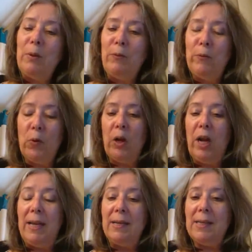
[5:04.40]
before,
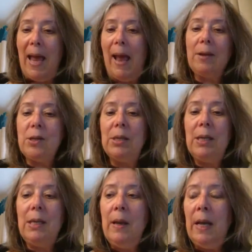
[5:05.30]
and it's
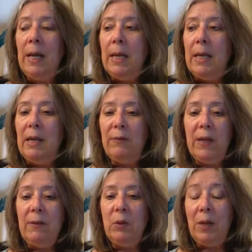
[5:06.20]
actually If
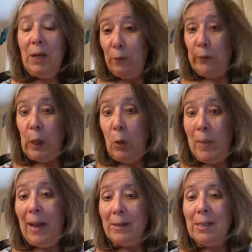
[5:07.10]
any of you get Philo
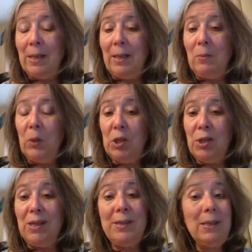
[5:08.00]
magazine,
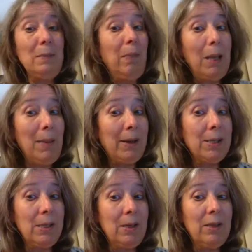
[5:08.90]
which isn't my
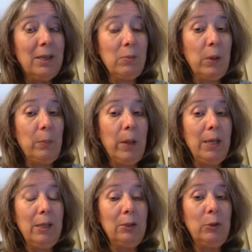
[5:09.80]
magazine, it's run
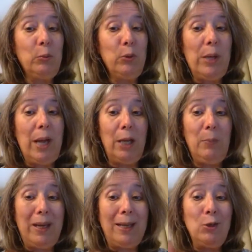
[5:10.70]
by Lou
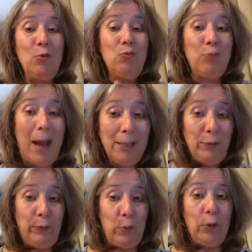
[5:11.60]
Brunelli, but I do
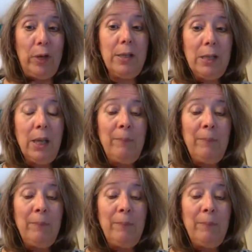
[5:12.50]
write for it.